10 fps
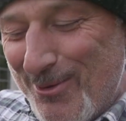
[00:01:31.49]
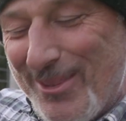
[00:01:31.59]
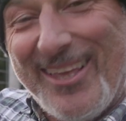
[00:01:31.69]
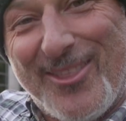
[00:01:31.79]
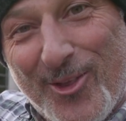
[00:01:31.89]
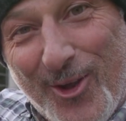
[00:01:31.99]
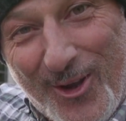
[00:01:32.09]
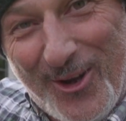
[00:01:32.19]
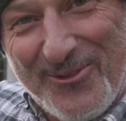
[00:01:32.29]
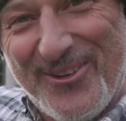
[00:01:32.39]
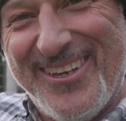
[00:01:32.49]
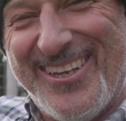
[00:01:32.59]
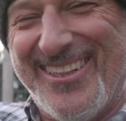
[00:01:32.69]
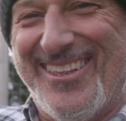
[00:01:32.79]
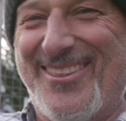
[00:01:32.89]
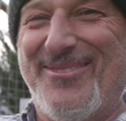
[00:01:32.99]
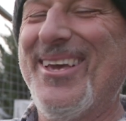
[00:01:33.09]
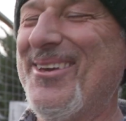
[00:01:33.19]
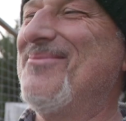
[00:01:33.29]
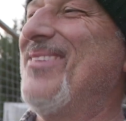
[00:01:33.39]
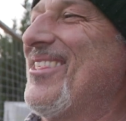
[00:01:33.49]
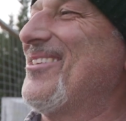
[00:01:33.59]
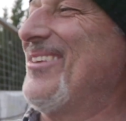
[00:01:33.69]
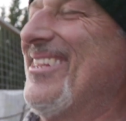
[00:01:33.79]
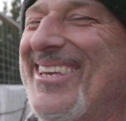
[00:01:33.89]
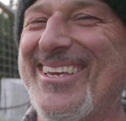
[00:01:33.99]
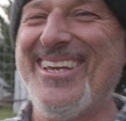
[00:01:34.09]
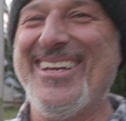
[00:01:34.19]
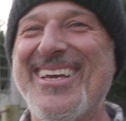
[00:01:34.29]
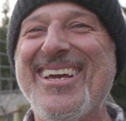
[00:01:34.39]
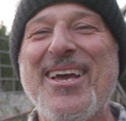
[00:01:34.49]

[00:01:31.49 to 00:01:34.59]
let me take the sock off because it's measuring the heat.